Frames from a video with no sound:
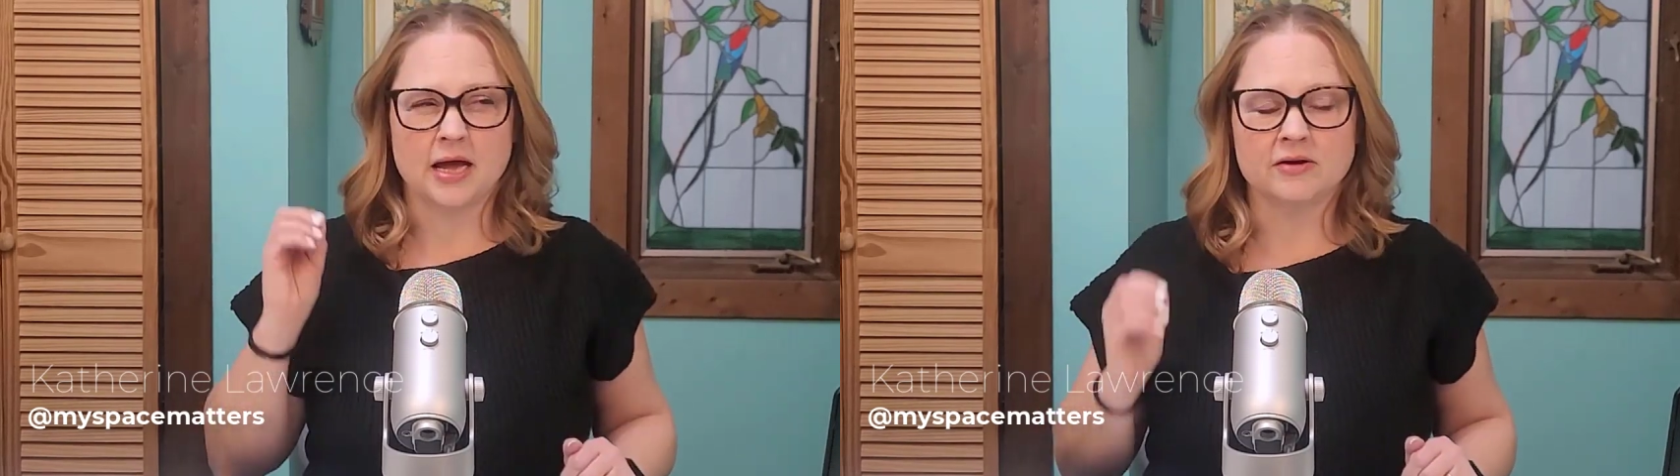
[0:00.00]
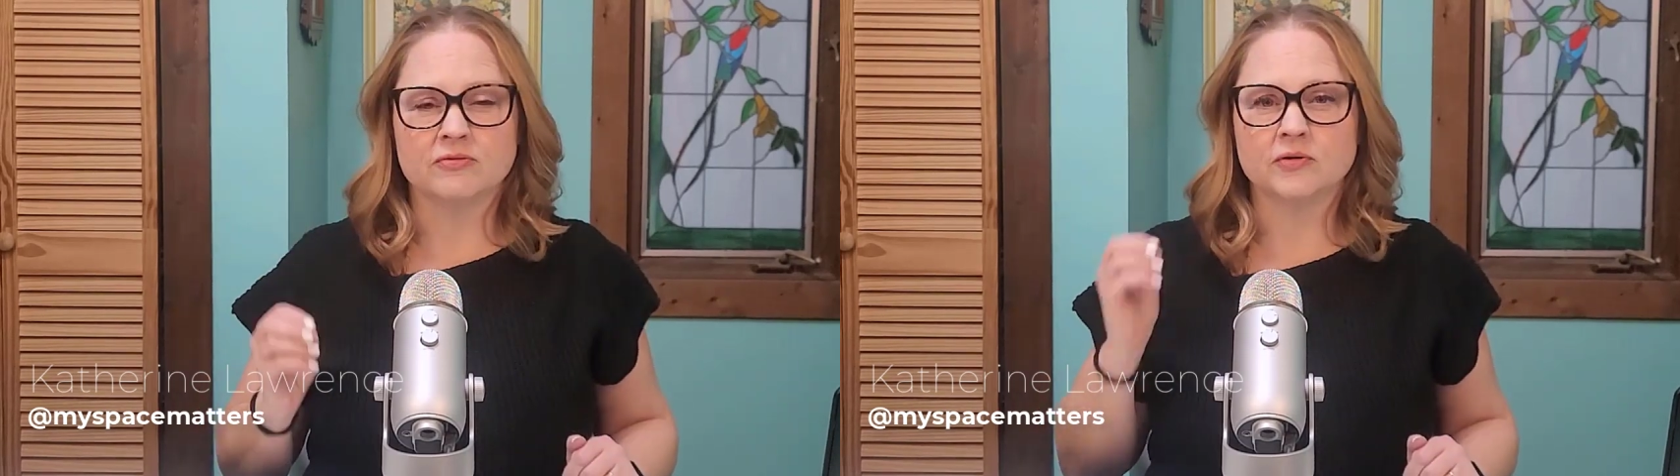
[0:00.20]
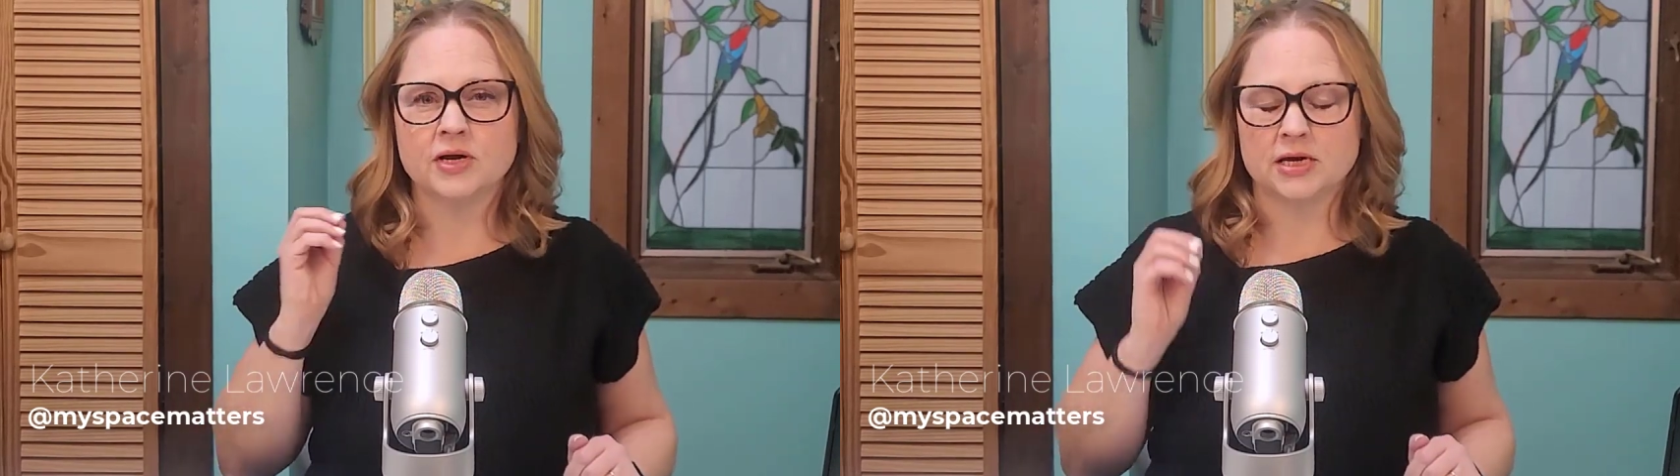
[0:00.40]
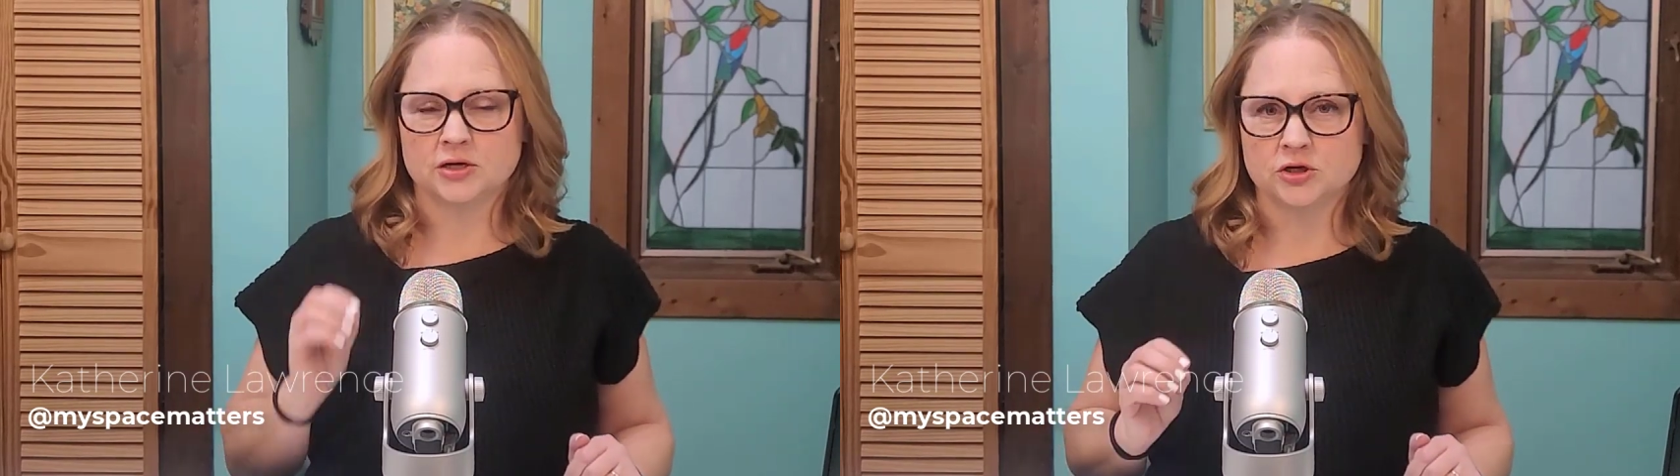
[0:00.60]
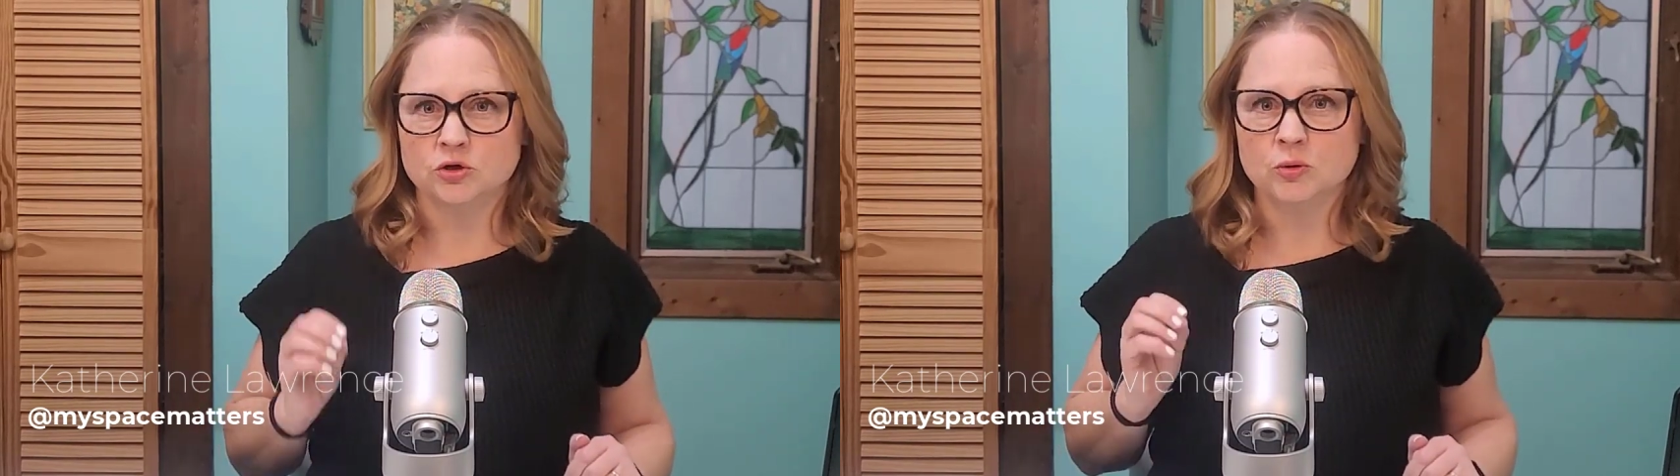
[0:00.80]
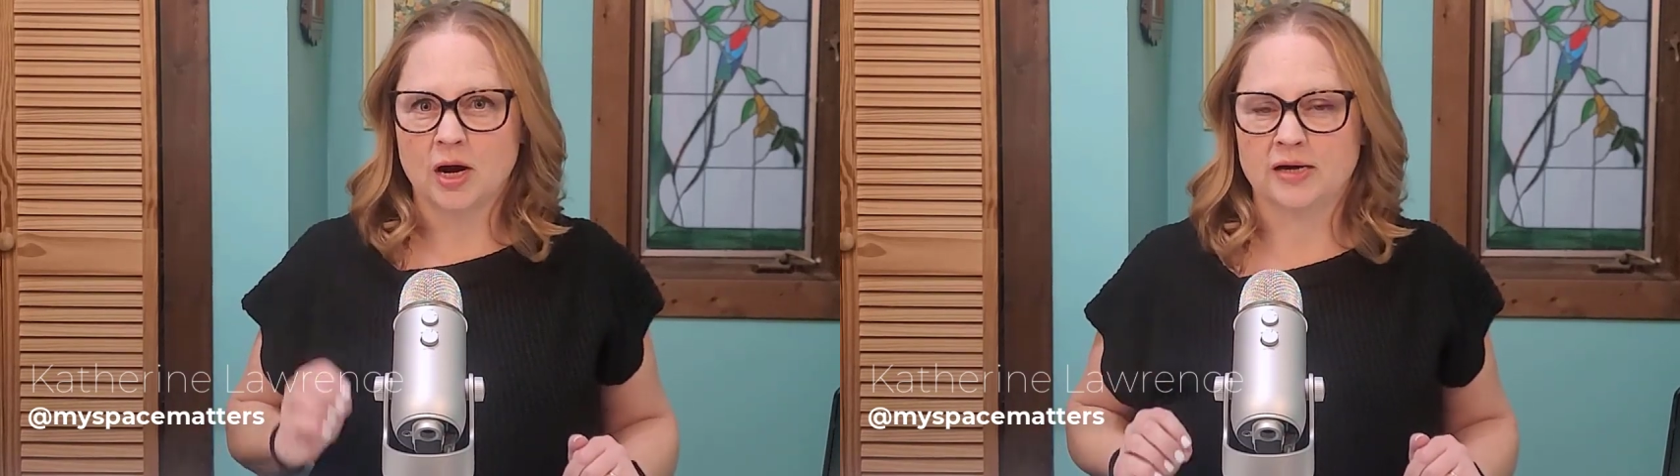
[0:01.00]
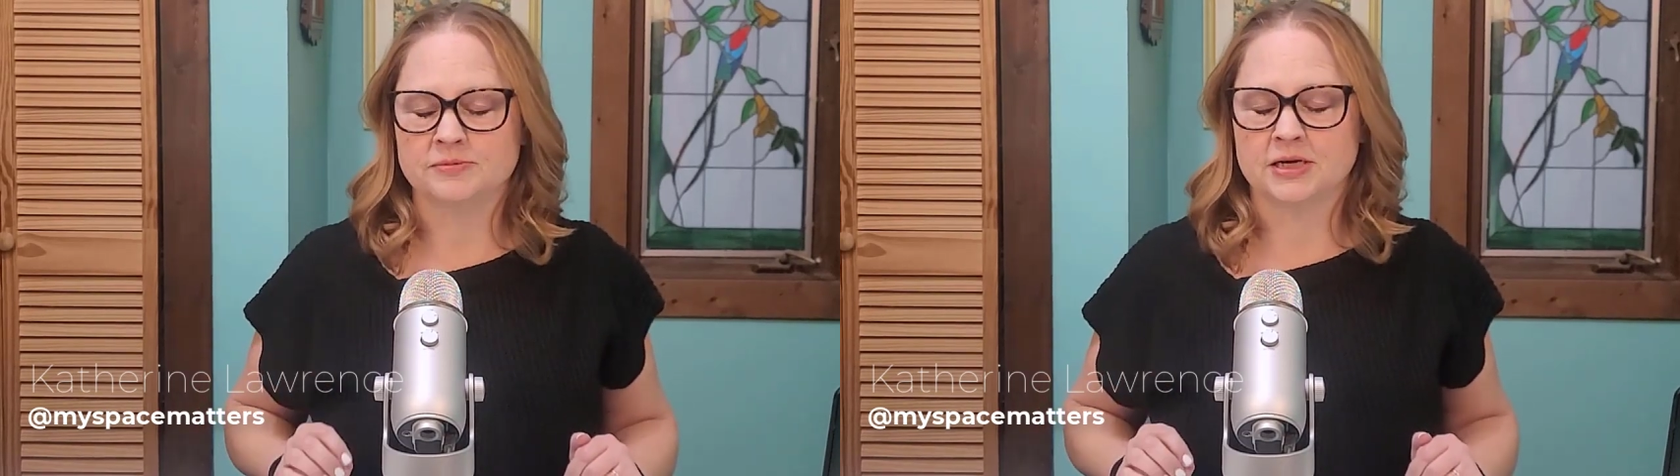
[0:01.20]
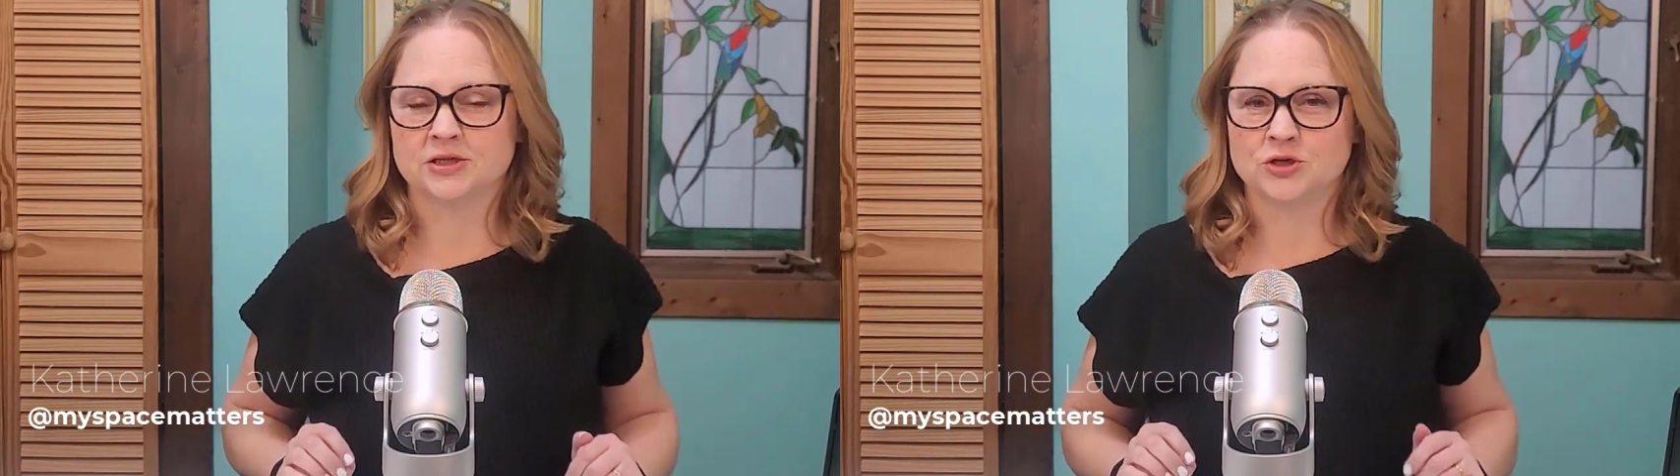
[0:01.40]
Every new
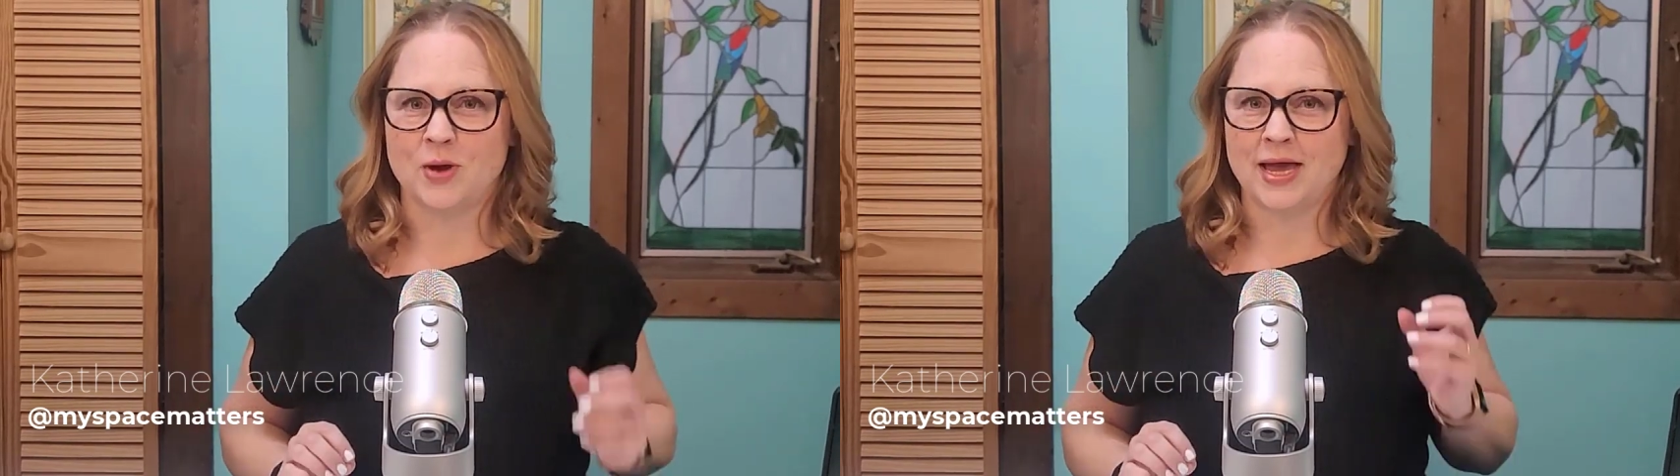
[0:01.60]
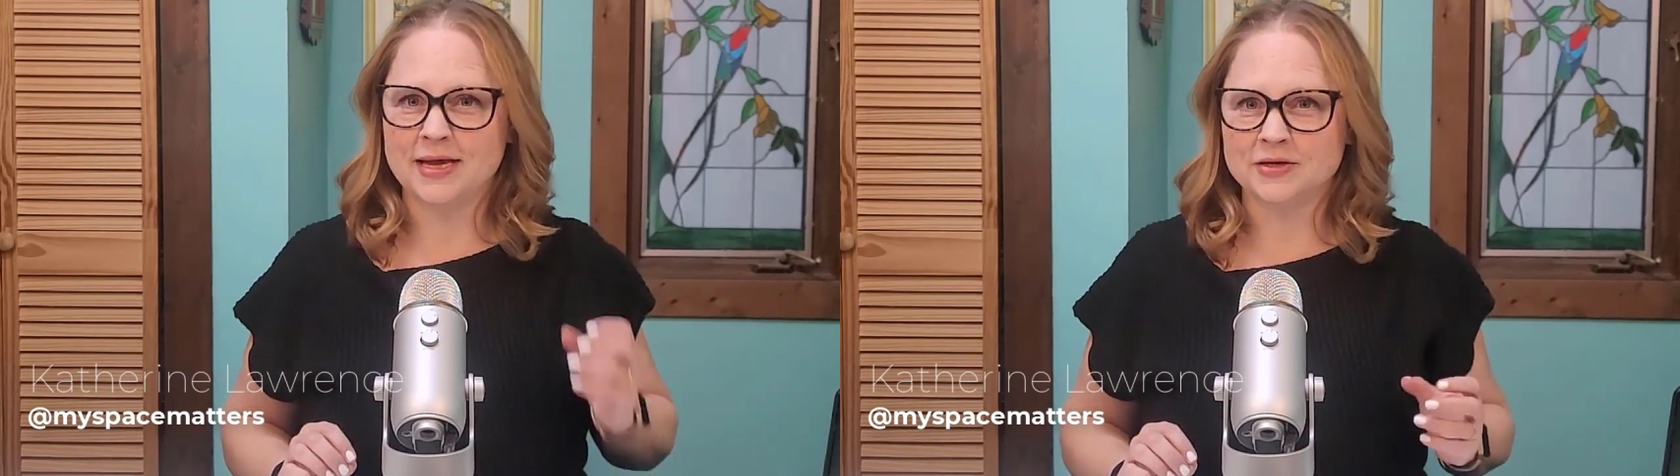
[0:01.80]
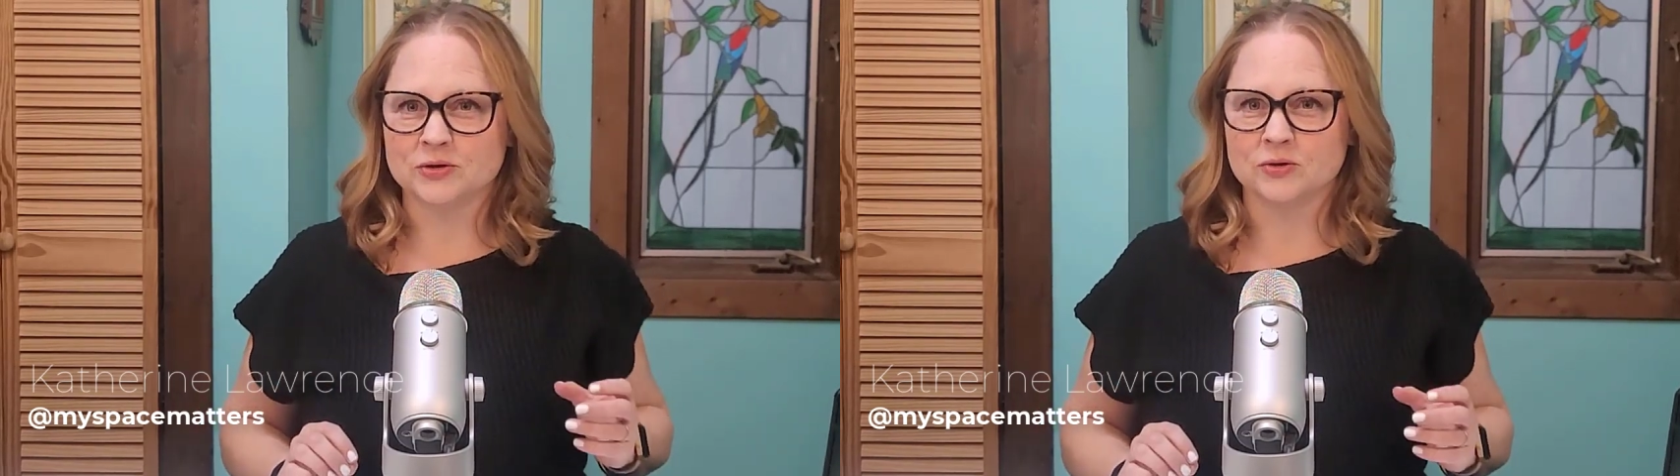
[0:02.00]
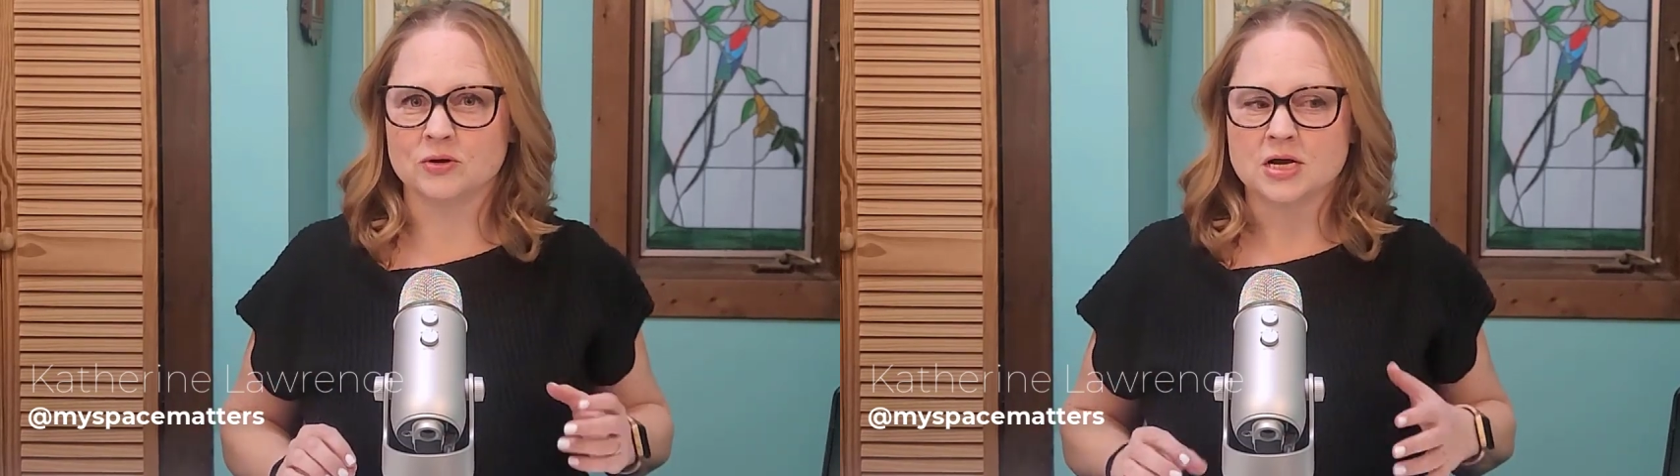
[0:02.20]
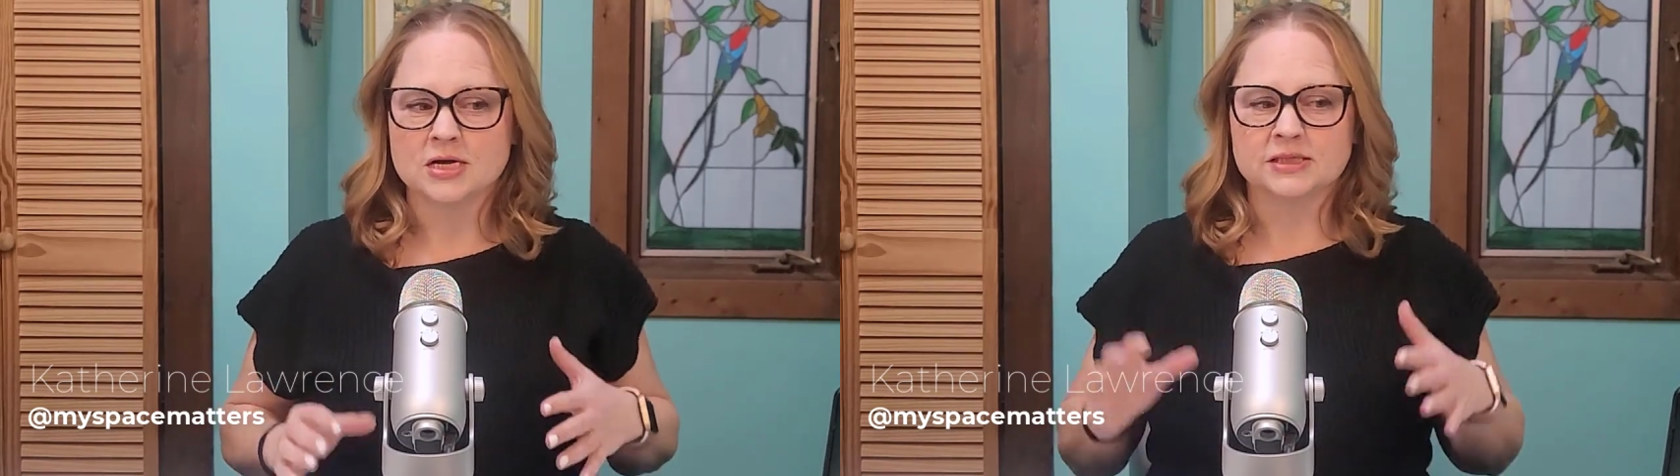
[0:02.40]
object you handle